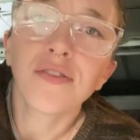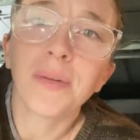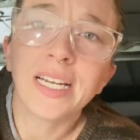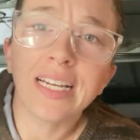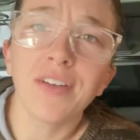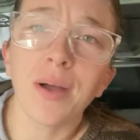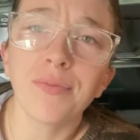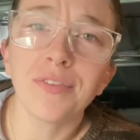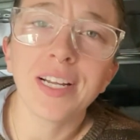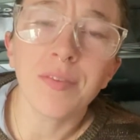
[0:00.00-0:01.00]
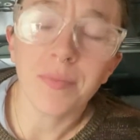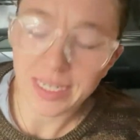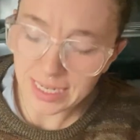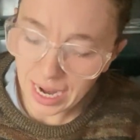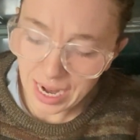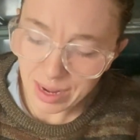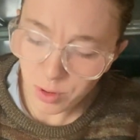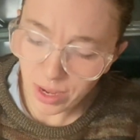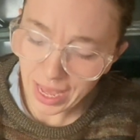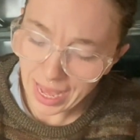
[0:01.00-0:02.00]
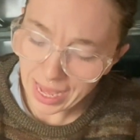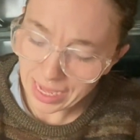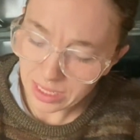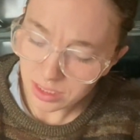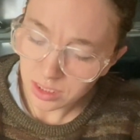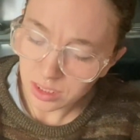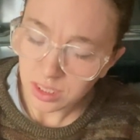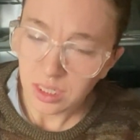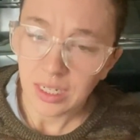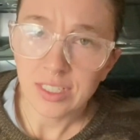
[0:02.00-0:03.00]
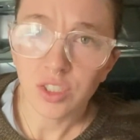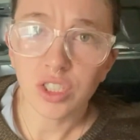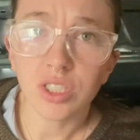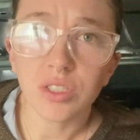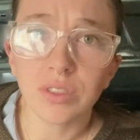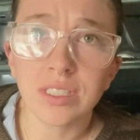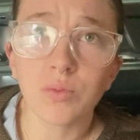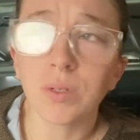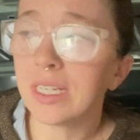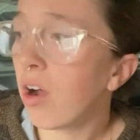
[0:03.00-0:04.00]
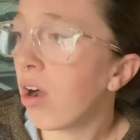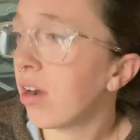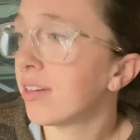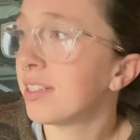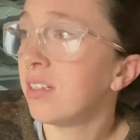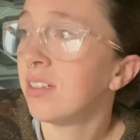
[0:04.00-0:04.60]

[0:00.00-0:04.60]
for me to give up freedom of my time, okay? It's really hard.